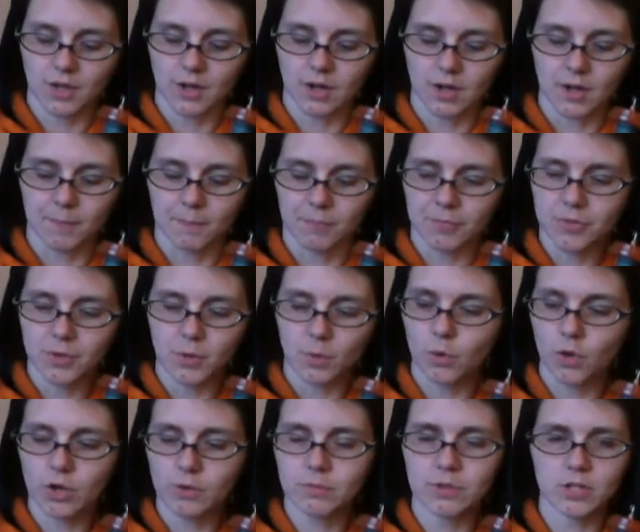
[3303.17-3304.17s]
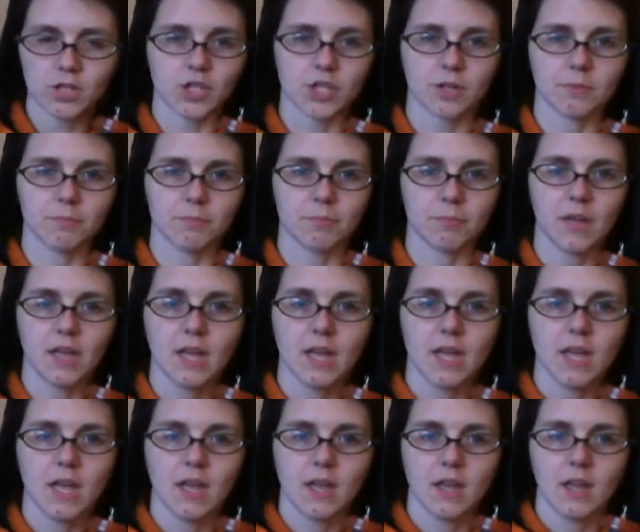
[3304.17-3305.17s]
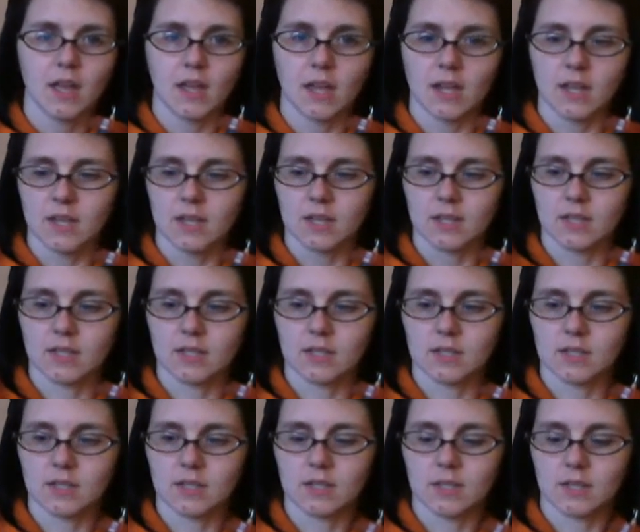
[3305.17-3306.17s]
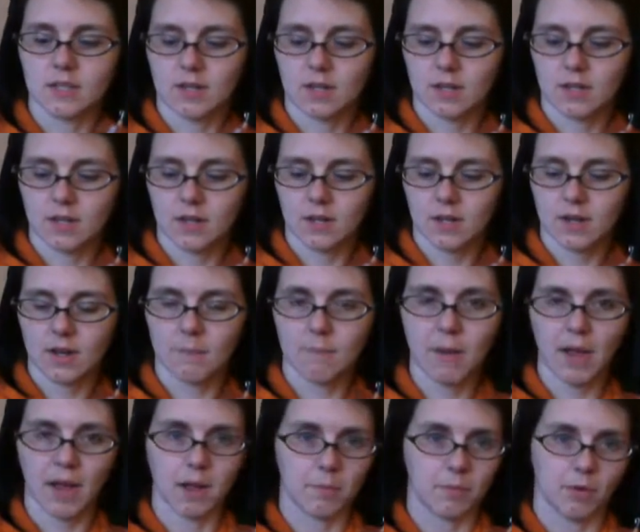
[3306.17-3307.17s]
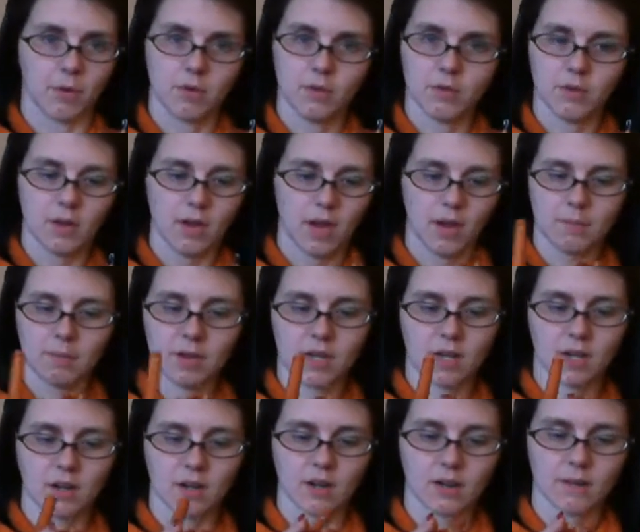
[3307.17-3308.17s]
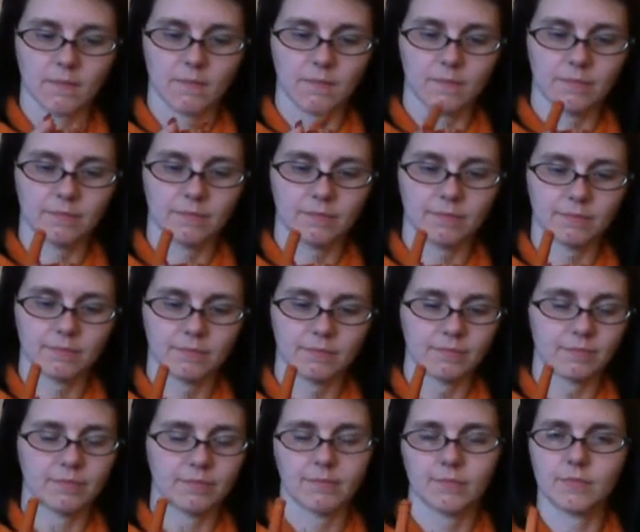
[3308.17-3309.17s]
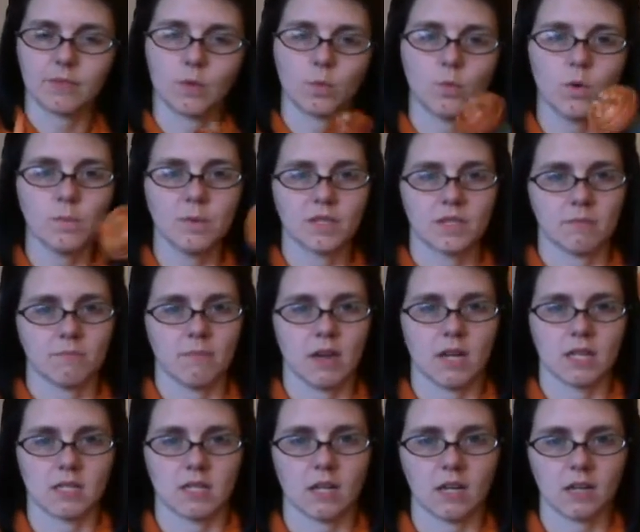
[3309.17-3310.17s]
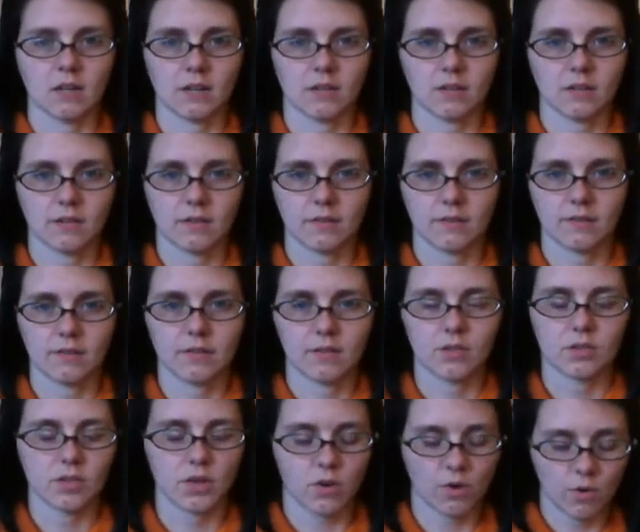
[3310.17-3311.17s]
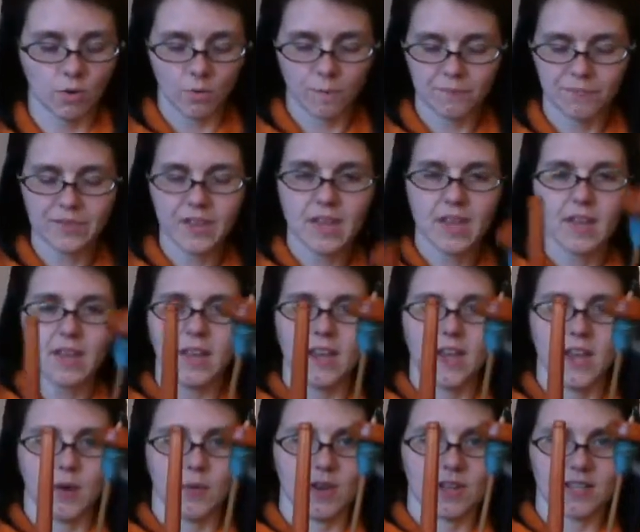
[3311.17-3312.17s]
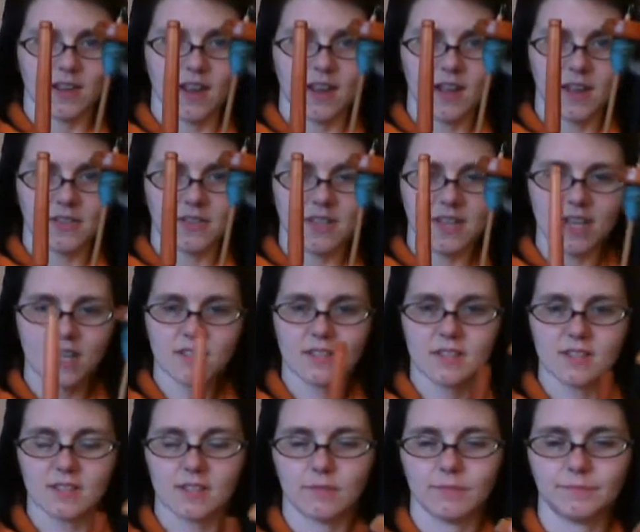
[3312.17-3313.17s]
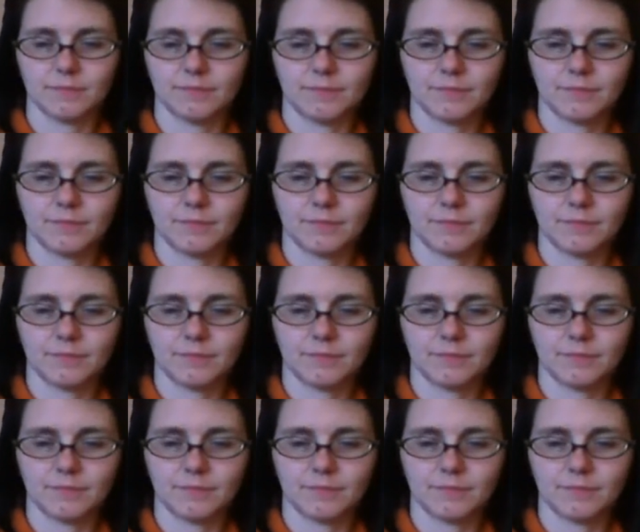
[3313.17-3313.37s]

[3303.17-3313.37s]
The workmanship is impeccable. I mean, the woman's amazing. So, anyways, I got these.